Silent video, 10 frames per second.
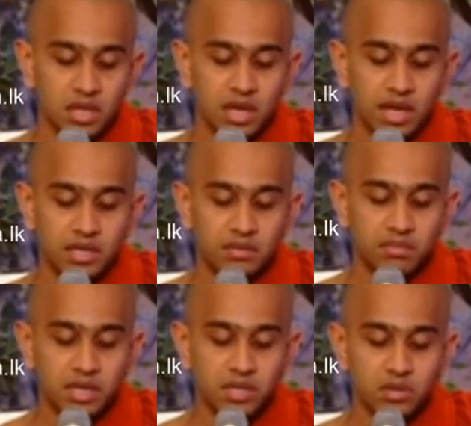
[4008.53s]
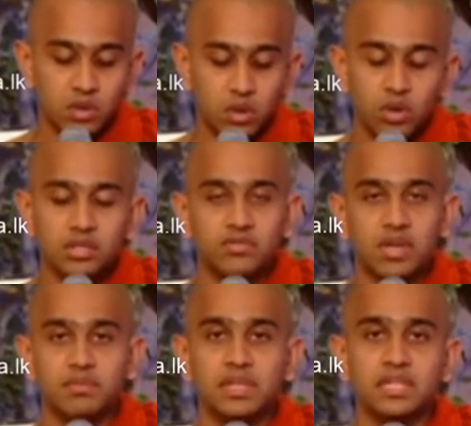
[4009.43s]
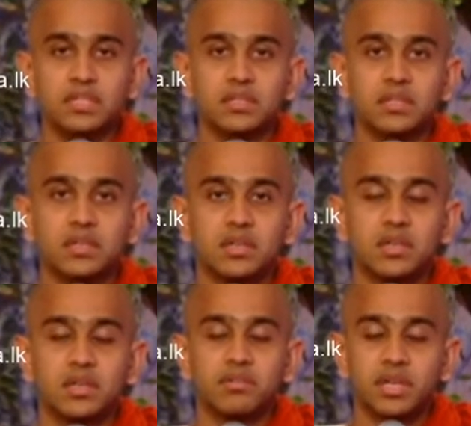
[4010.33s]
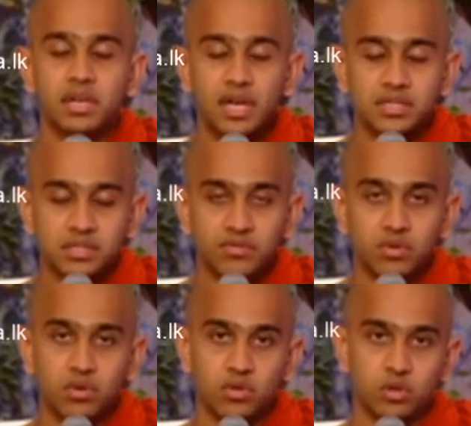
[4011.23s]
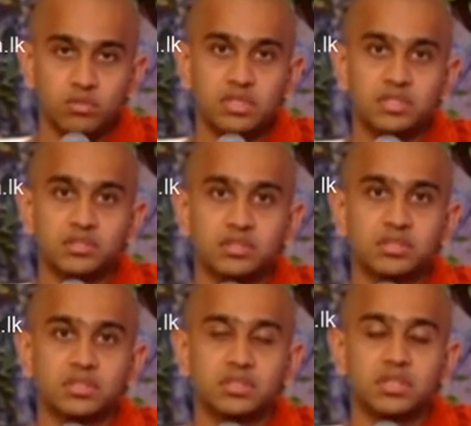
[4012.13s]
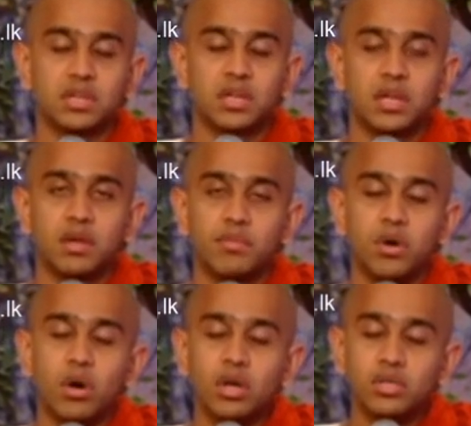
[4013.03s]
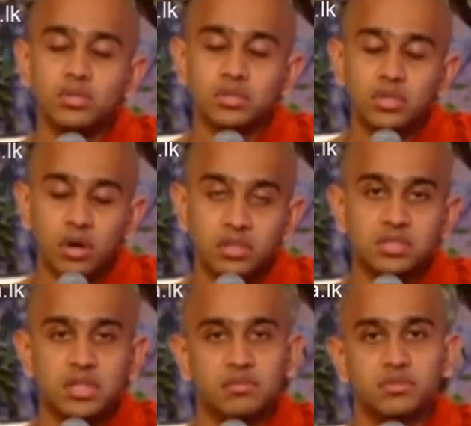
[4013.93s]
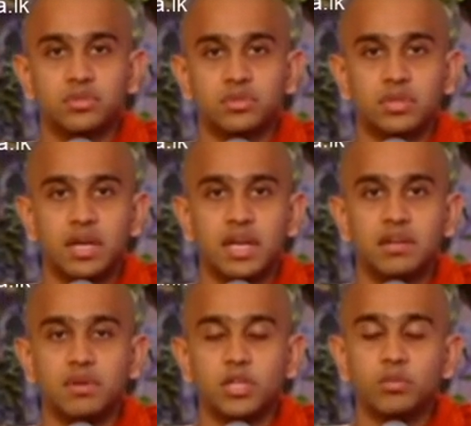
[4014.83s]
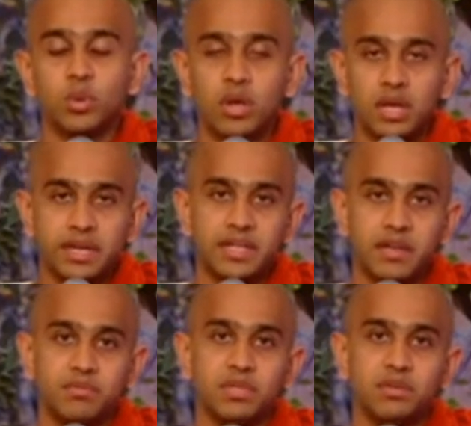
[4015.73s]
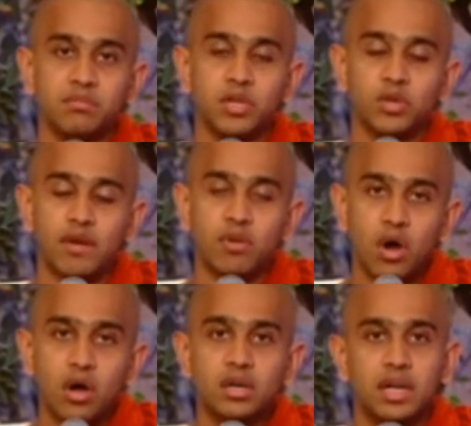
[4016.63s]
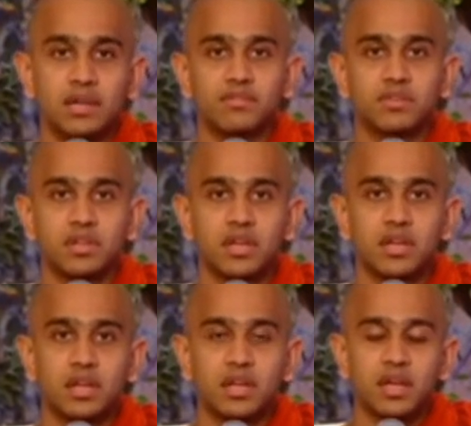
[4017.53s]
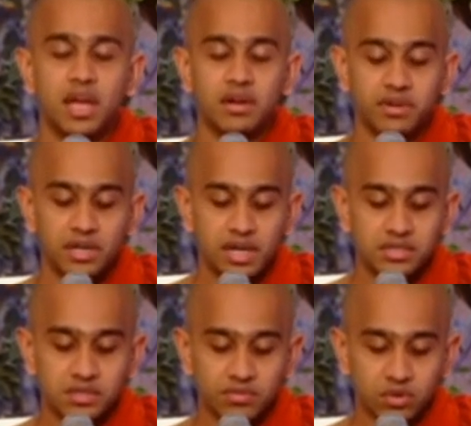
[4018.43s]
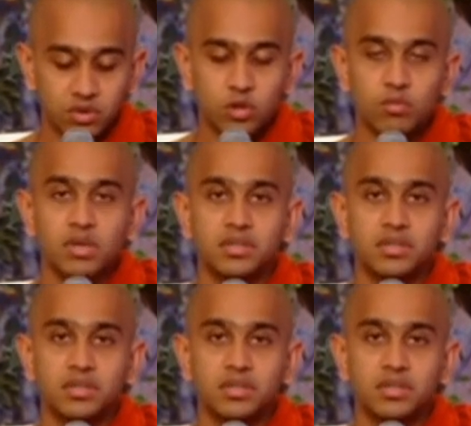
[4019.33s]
and may your whole family realize the Four Noble Truths. May all your good thoughts come true, and may you be well and happy. May you have long life and realize the Four Noble